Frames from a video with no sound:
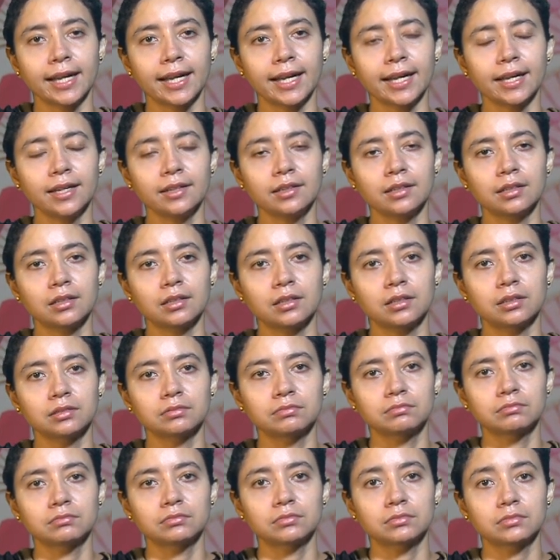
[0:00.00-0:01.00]
And
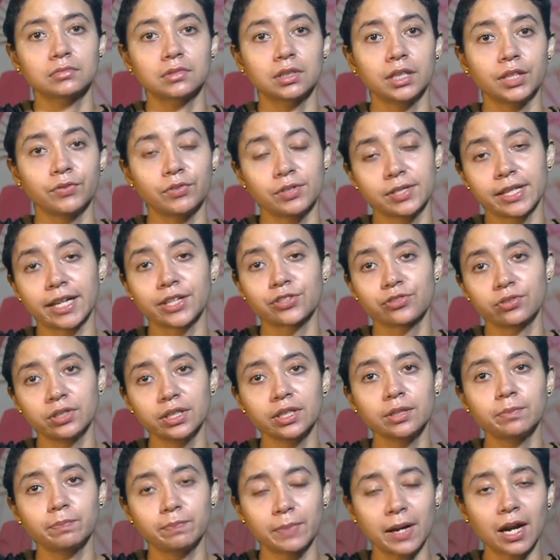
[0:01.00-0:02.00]
uh, it was
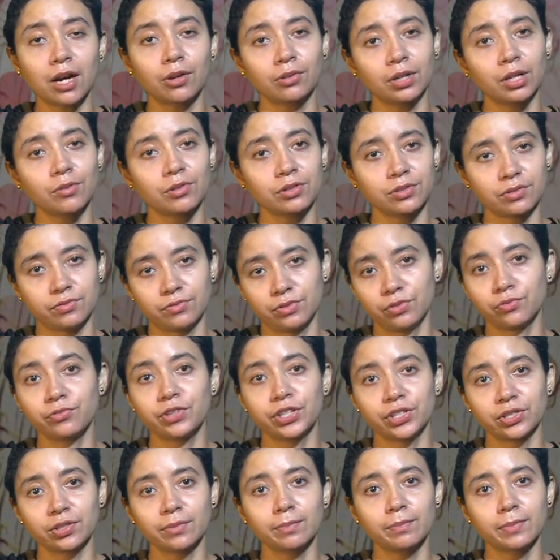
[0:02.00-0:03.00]
actually Bhavna was
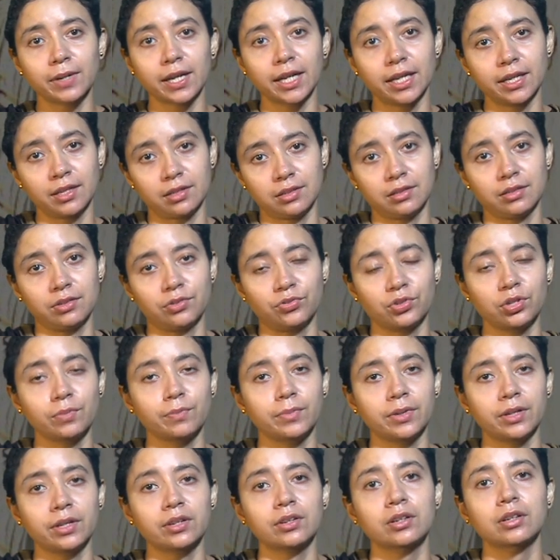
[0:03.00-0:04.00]
written by uh,
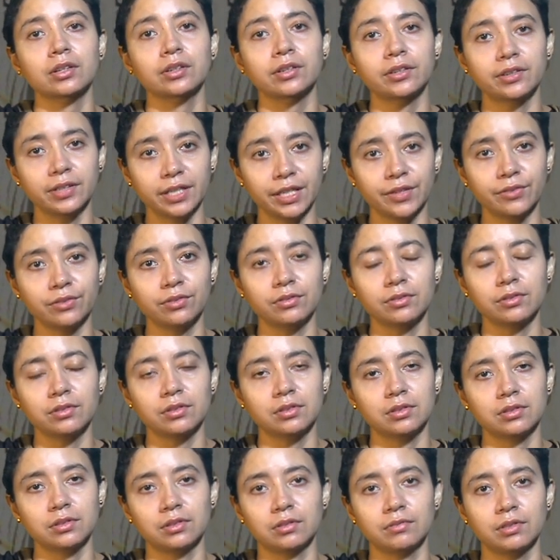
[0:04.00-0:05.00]
Srimanta who
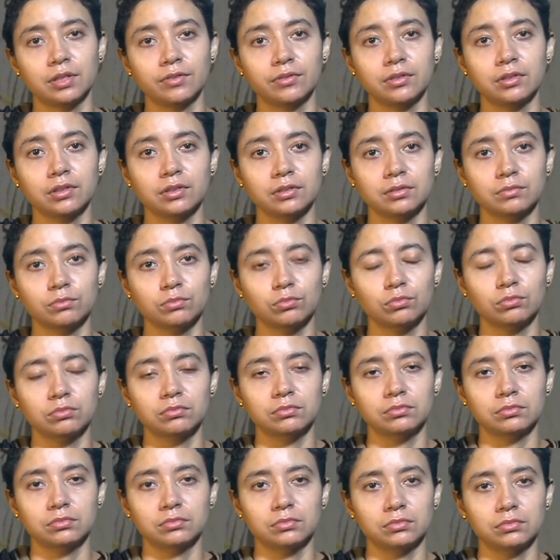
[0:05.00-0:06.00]
is uh, one of the
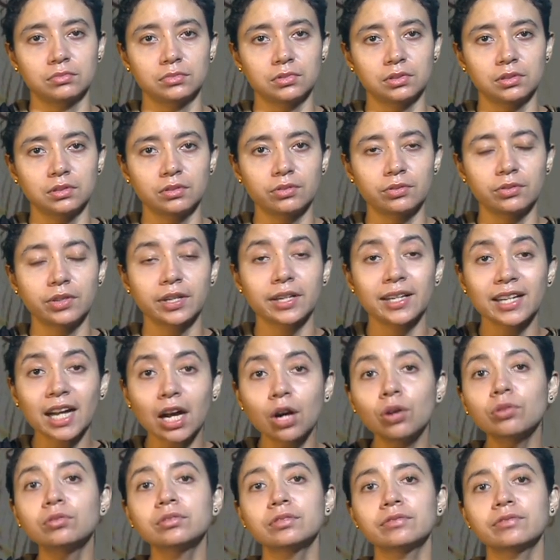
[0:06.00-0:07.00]

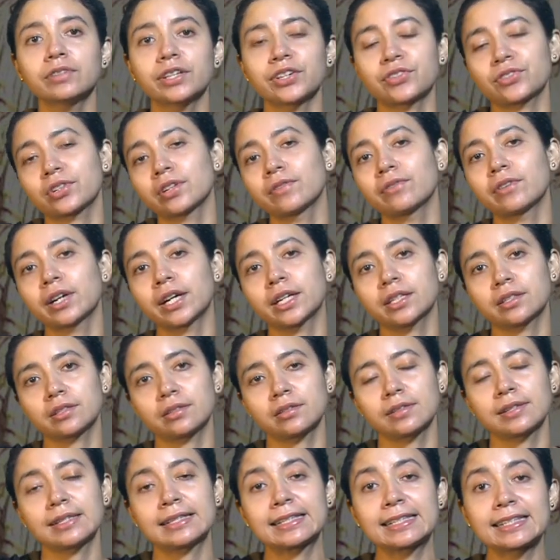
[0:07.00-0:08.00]
renowned Vaishnavite
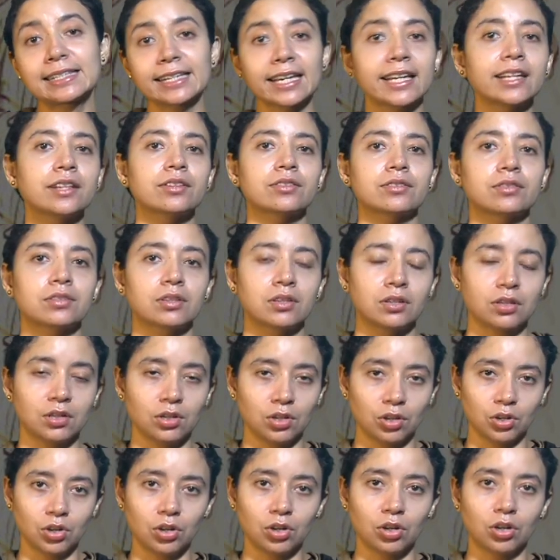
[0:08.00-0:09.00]
saints
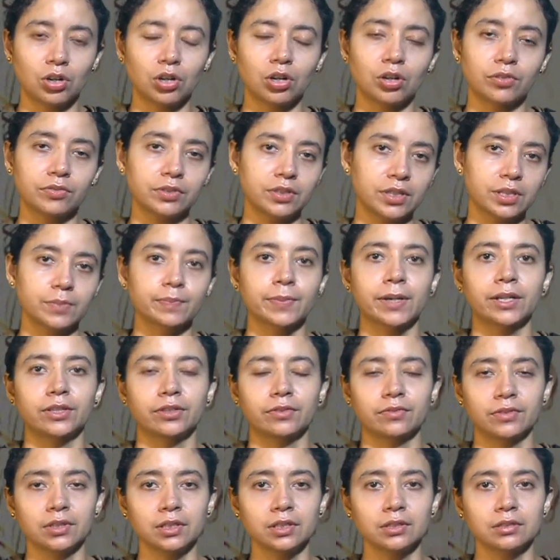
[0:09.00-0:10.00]
of this part
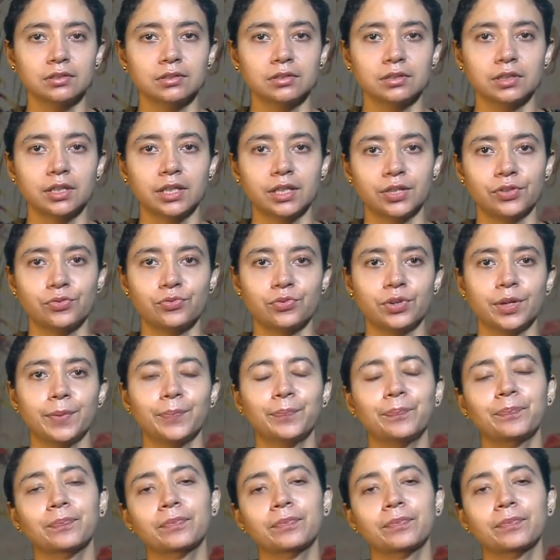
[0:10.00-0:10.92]
of the country.